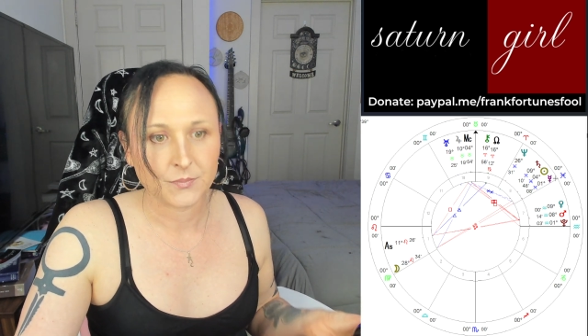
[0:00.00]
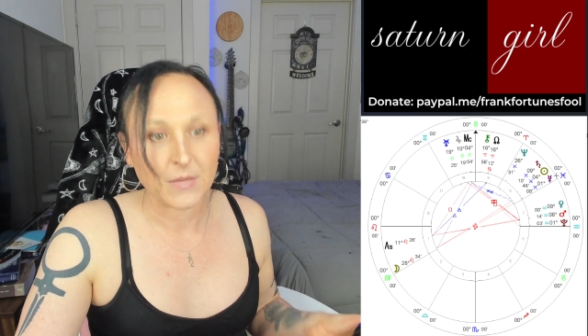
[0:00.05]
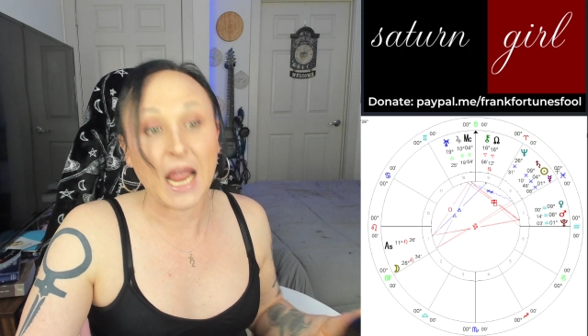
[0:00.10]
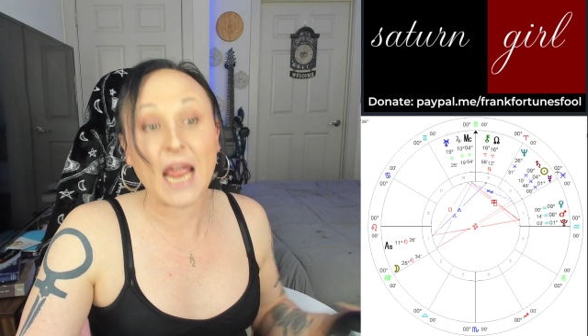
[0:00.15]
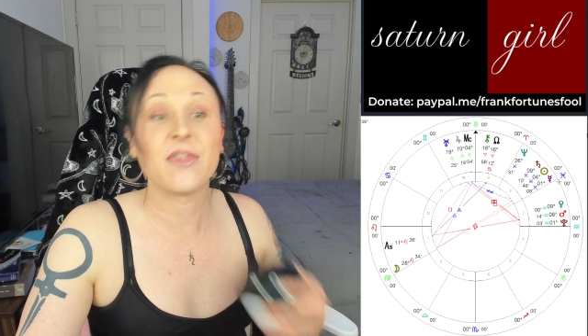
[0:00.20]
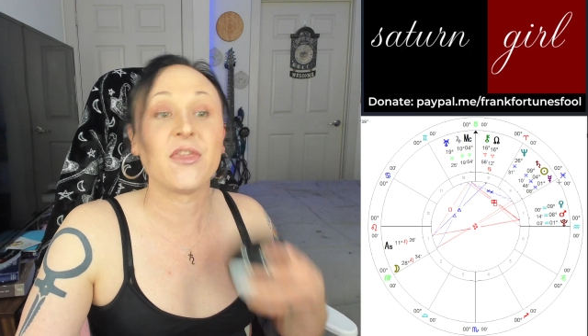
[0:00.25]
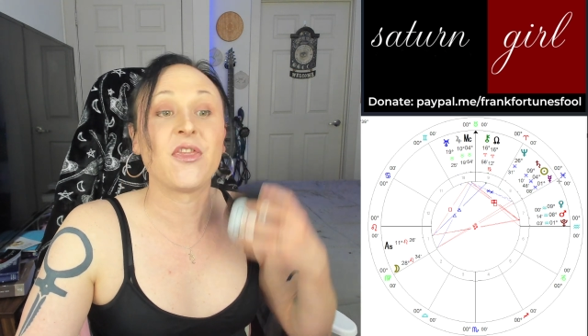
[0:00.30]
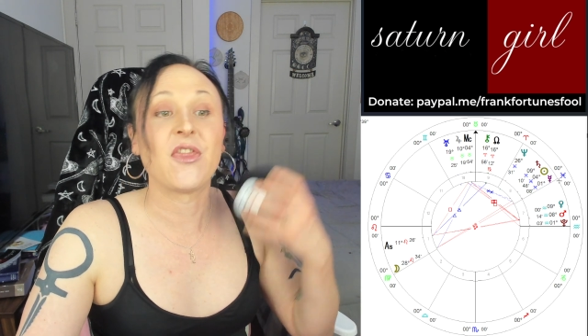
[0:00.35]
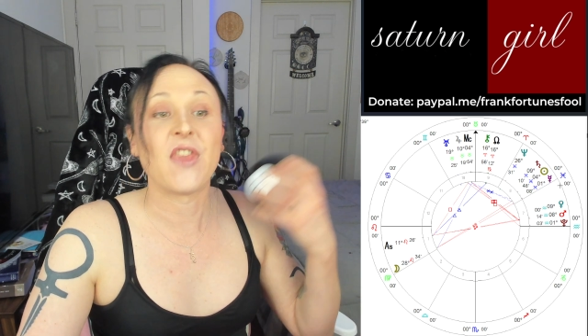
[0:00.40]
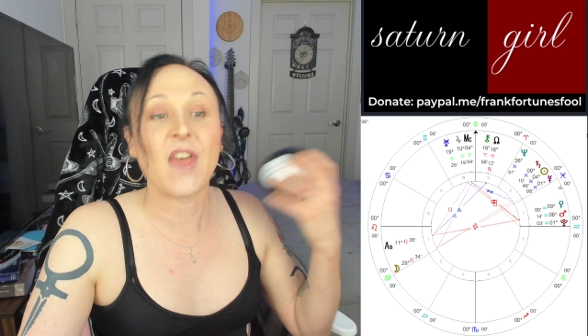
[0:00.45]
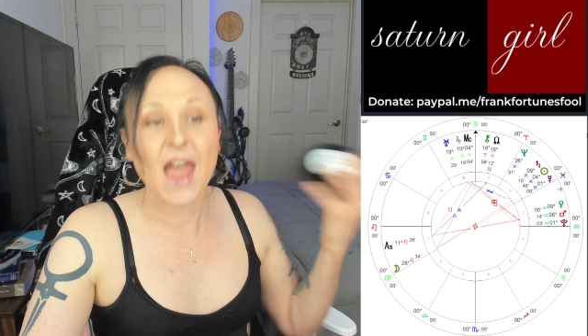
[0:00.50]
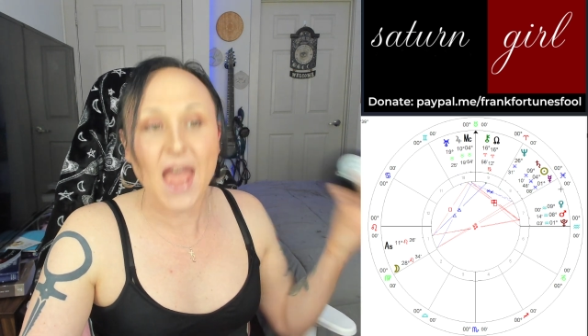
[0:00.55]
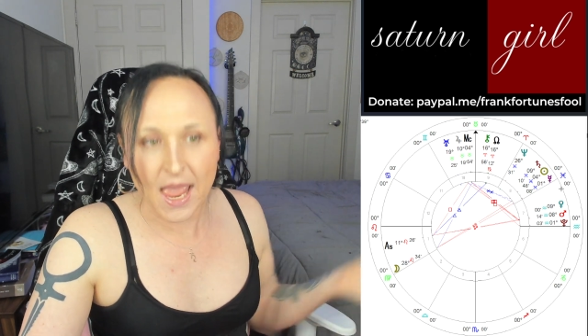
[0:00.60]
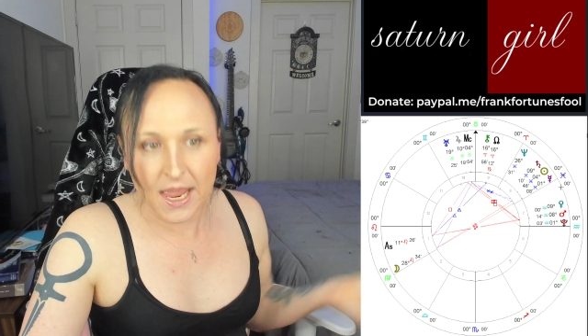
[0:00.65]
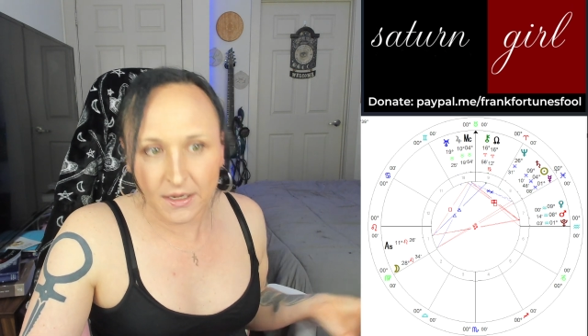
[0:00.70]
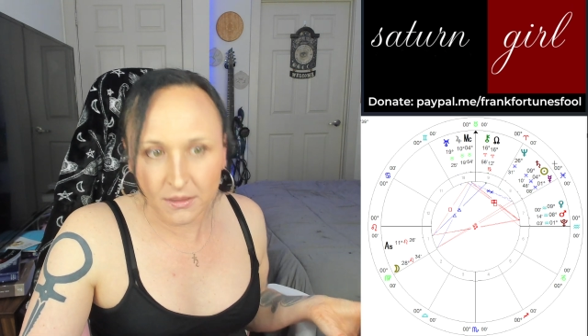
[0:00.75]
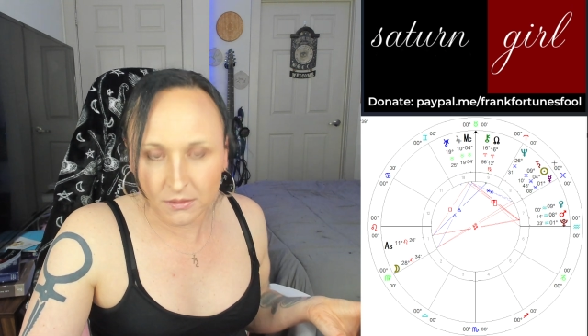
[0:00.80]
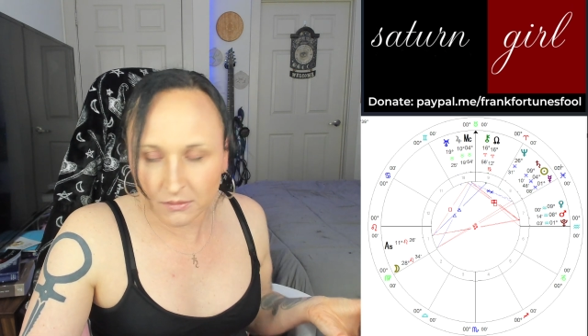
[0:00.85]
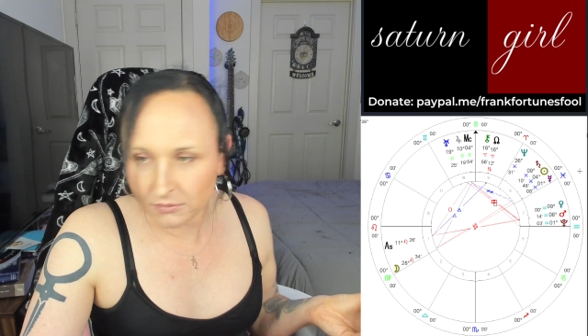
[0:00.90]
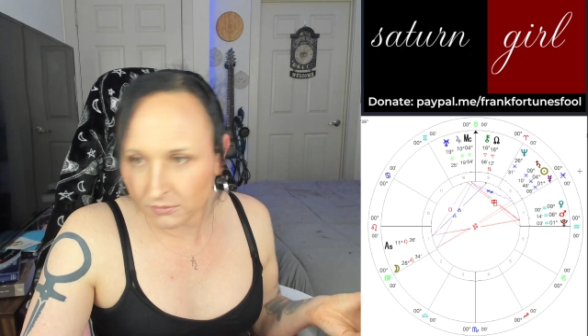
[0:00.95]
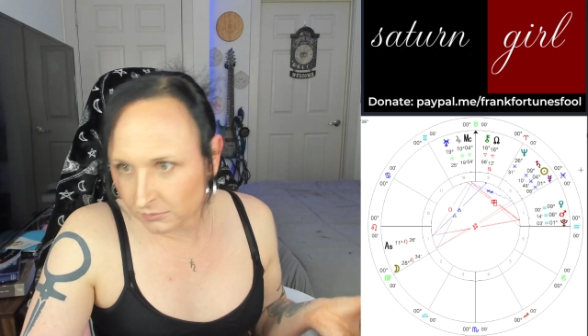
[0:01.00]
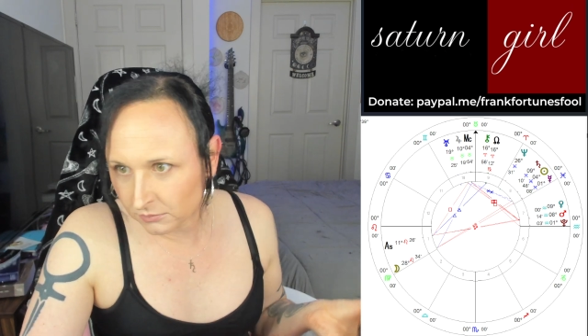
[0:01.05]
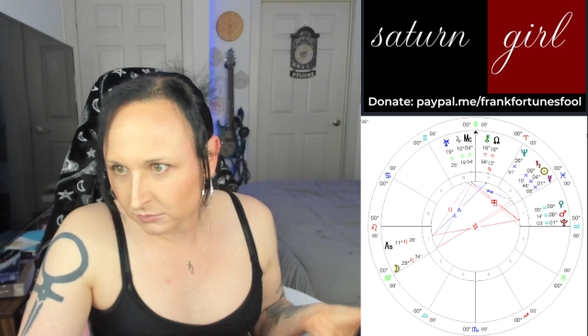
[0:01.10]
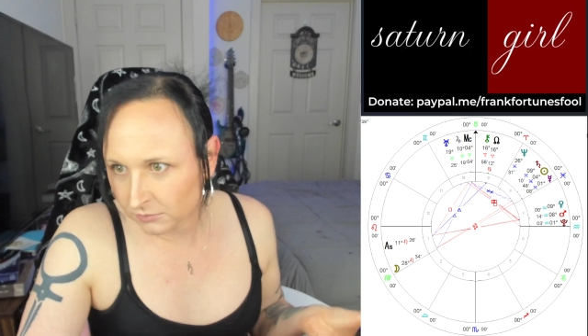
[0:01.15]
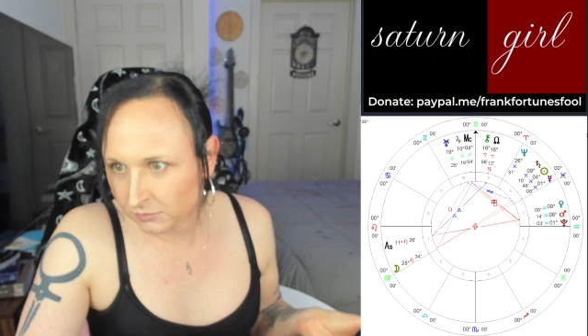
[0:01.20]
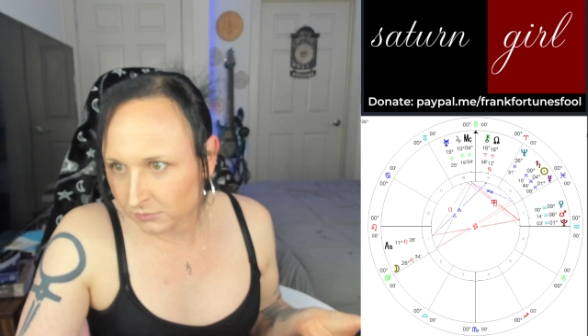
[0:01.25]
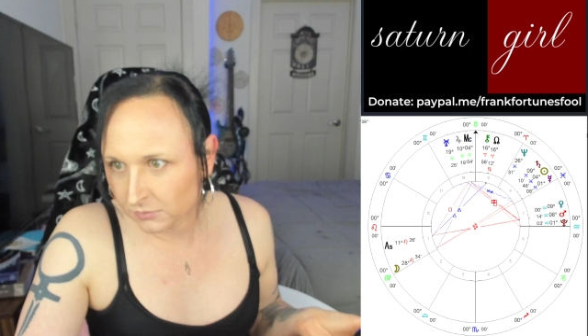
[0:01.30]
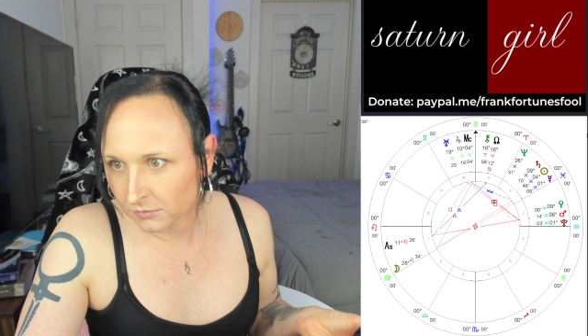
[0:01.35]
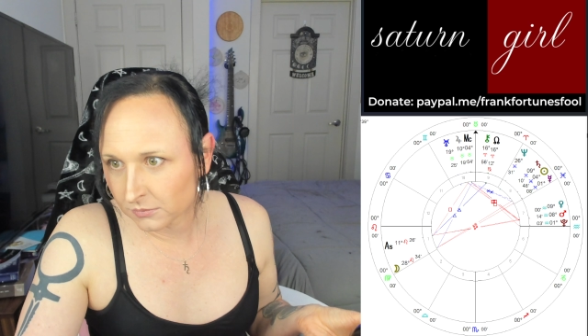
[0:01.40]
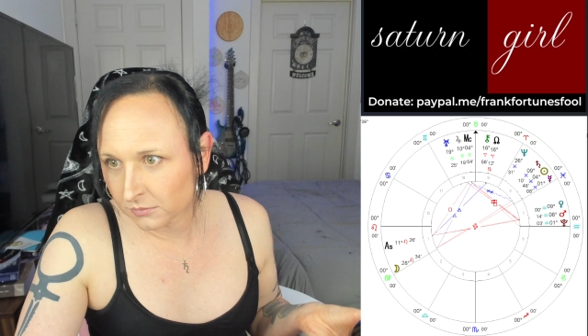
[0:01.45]
And then
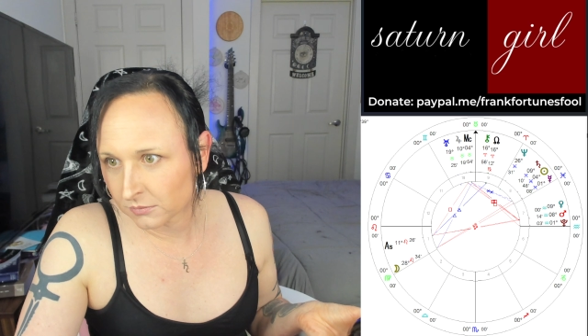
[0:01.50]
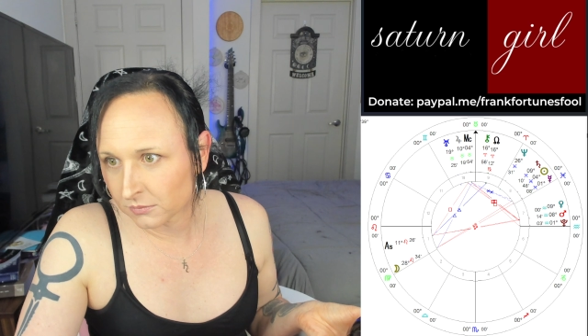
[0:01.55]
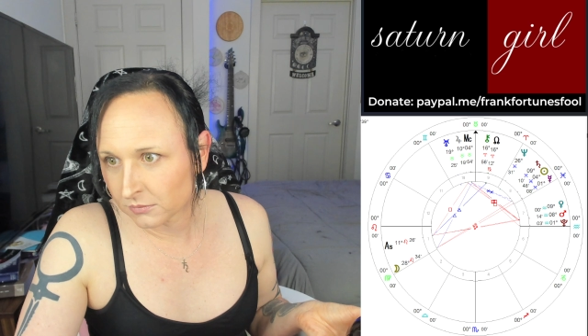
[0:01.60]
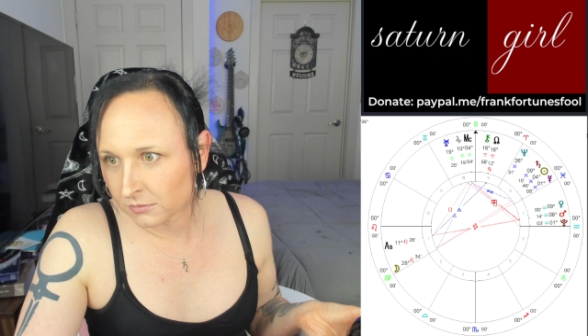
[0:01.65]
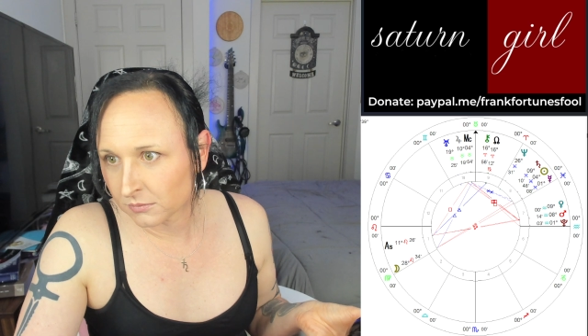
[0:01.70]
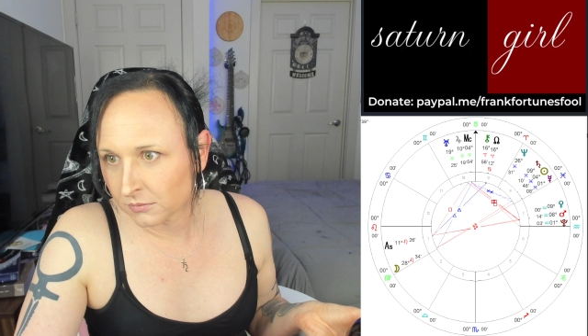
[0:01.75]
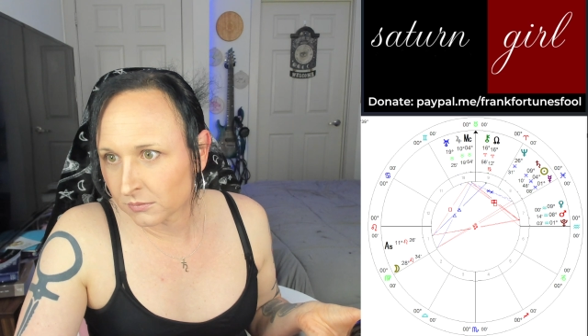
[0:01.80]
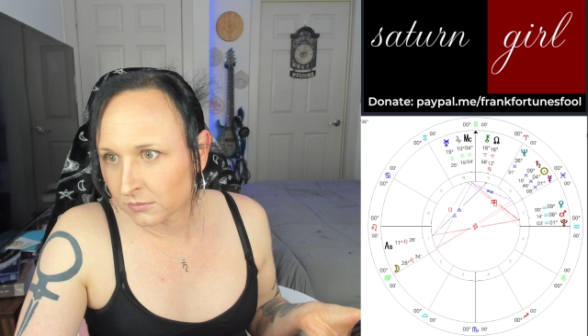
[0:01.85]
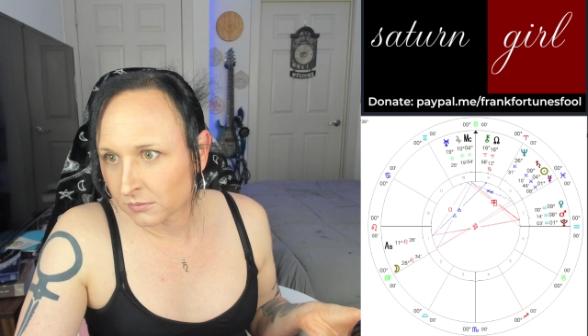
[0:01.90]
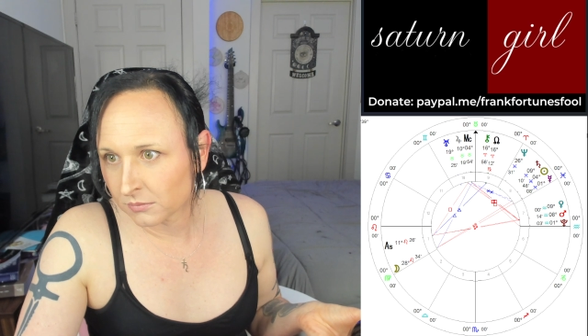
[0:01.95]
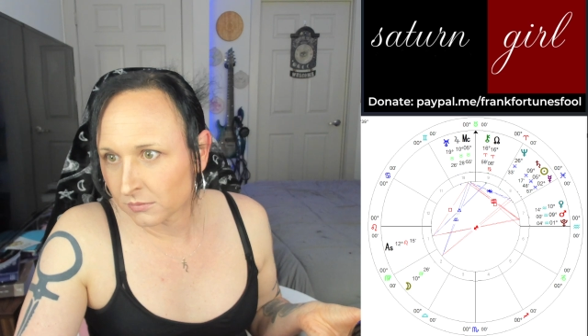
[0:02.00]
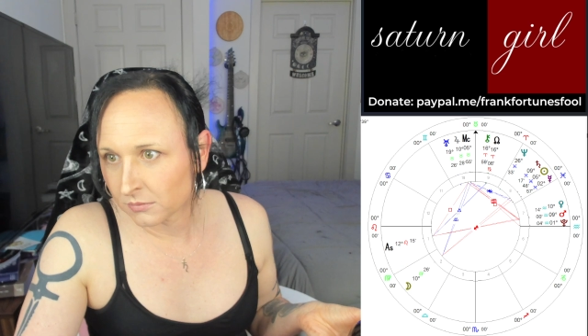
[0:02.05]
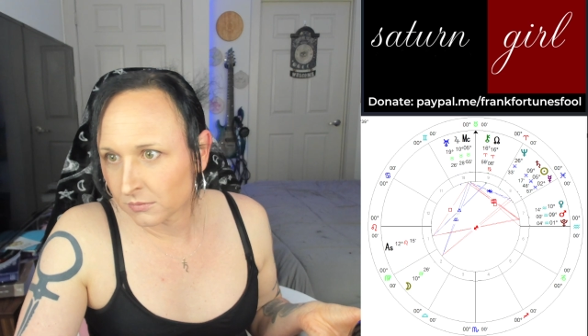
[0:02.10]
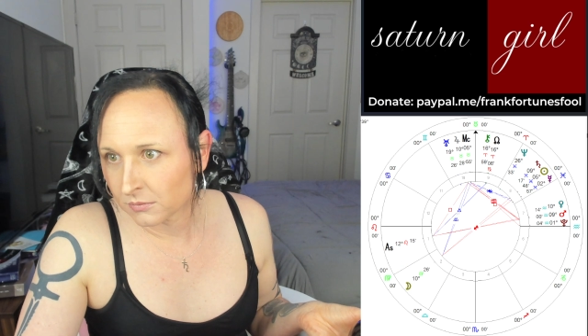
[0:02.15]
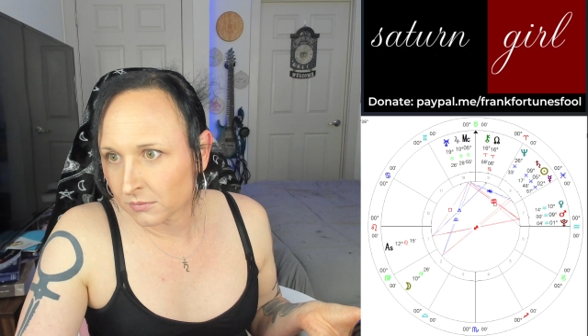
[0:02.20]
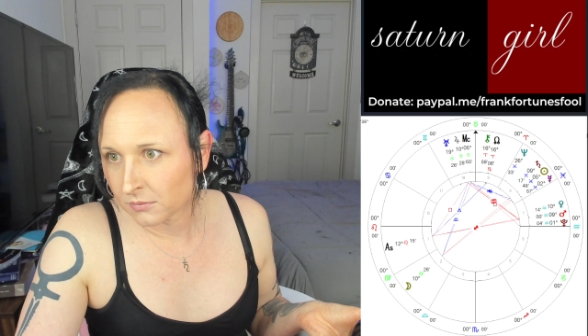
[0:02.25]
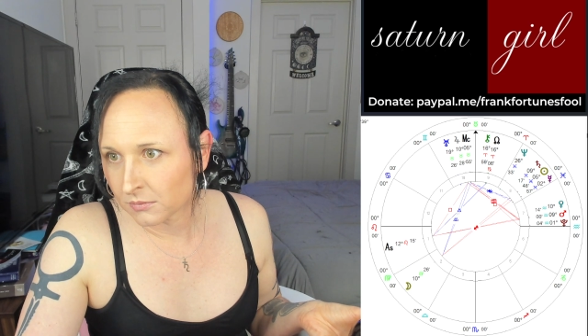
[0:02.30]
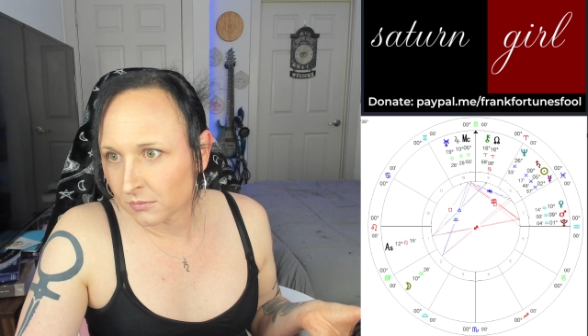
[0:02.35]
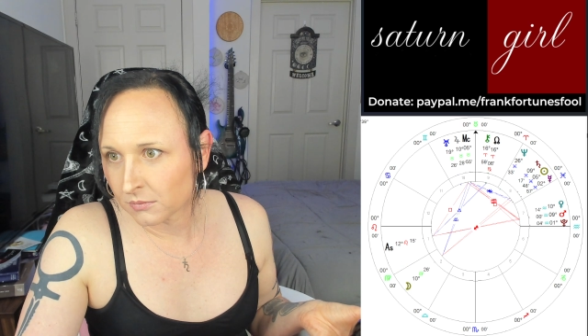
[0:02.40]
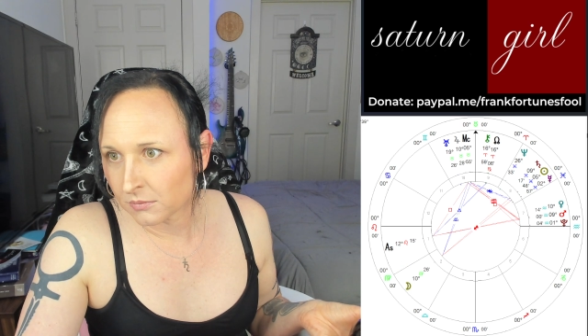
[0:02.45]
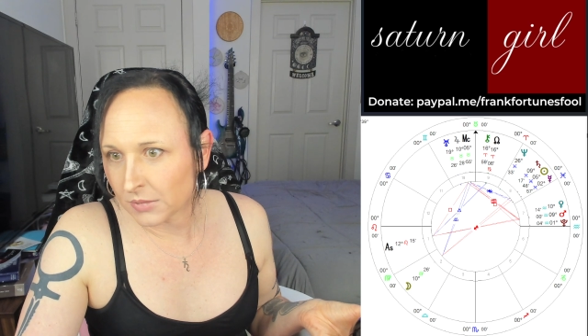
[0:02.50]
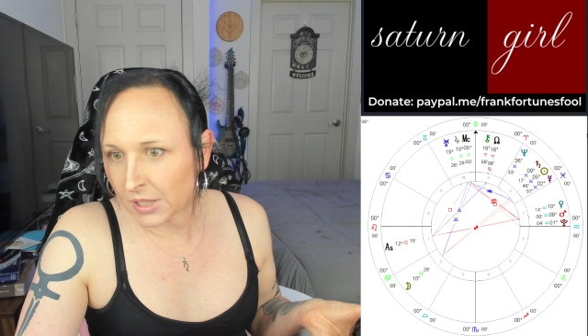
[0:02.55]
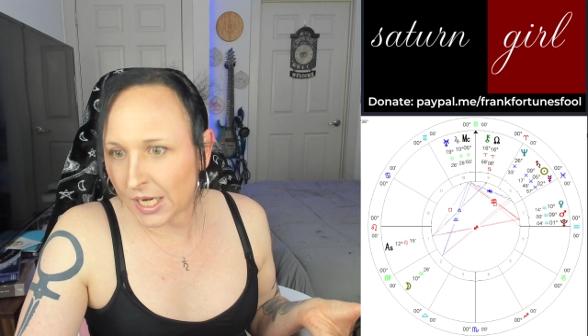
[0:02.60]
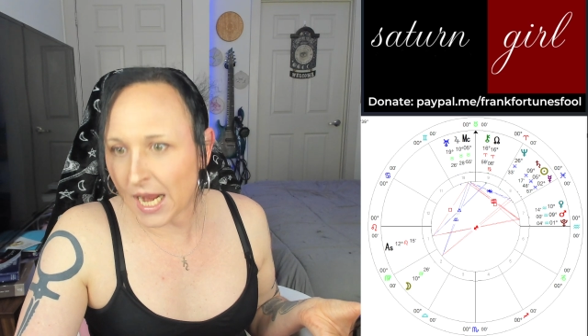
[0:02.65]
the